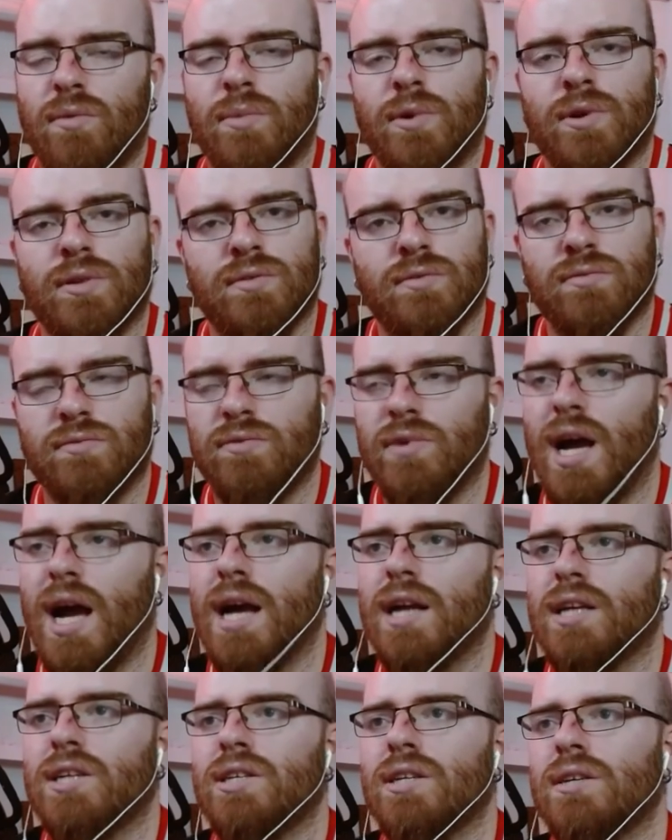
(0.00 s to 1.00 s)
Robot
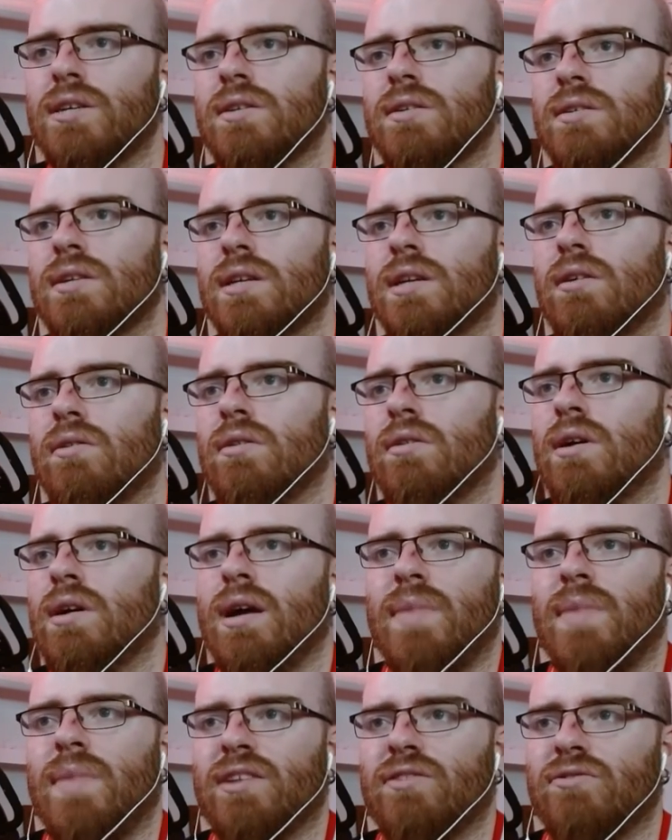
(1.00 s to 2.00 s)
reactions, you know,
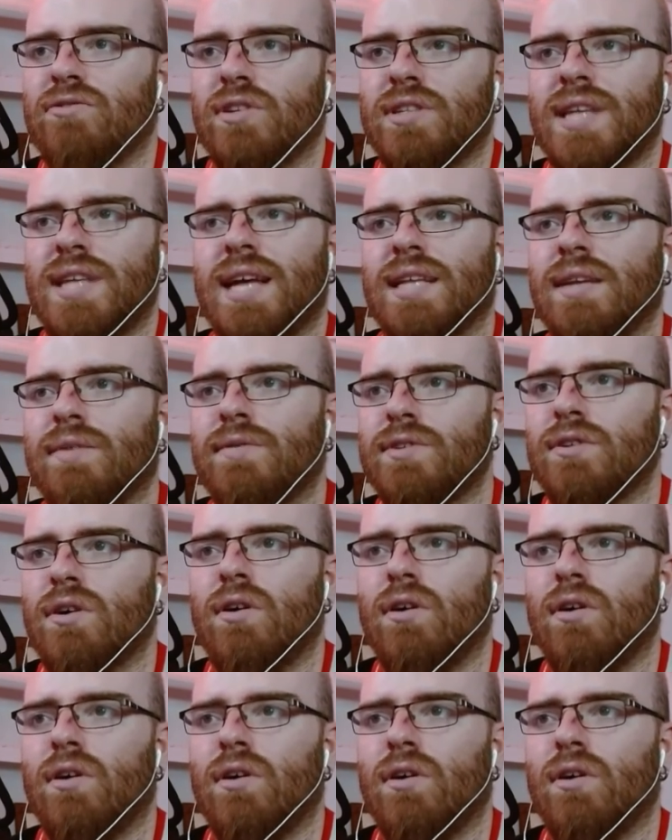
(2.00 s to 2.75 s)
my True Detective.